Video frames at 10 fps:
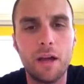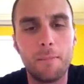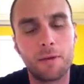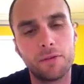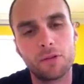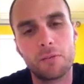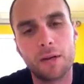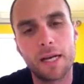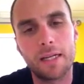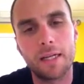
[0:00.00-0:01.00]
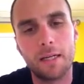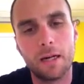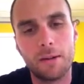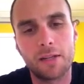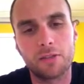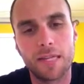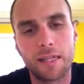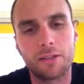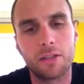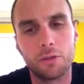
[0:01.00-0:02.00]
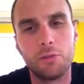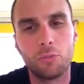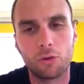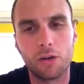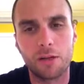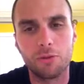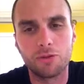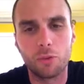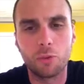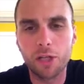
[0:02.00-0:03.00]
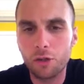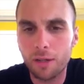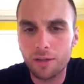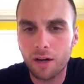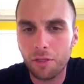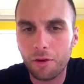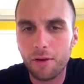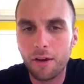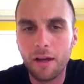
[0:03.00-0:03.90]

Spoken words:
But if it was written by a medical doctor, it would be more credible. So what do you know about the author?